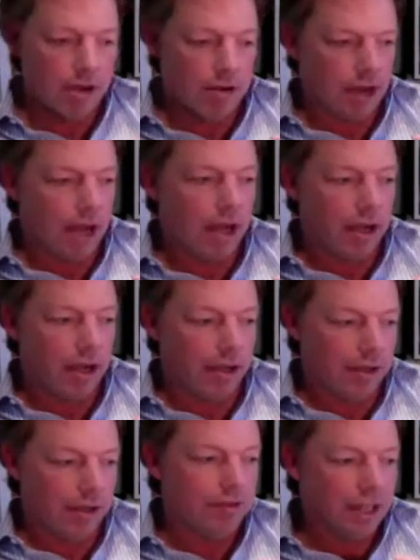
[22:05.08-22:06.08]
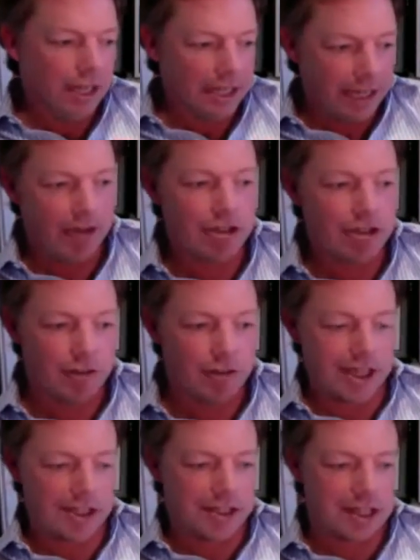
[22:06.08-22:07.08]
of
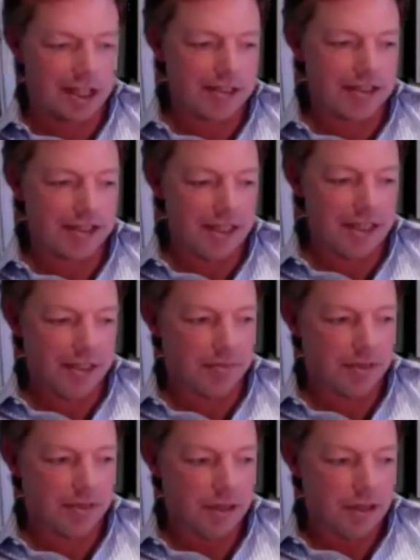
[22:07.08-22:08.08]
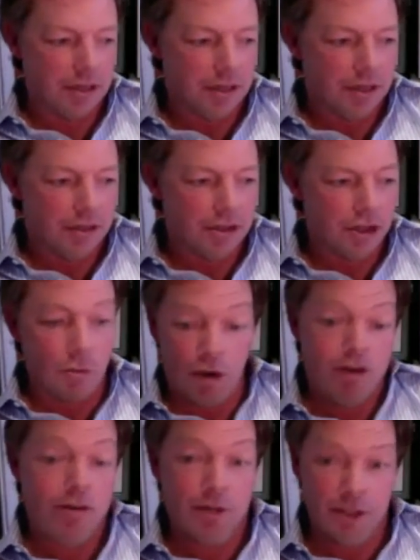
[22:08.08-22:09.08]
characteristics that seem to
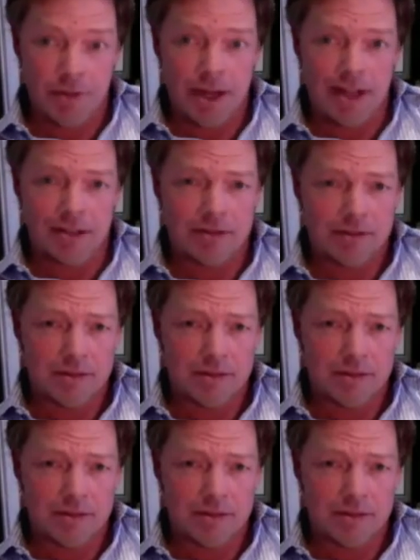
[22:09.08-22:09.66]
work really well.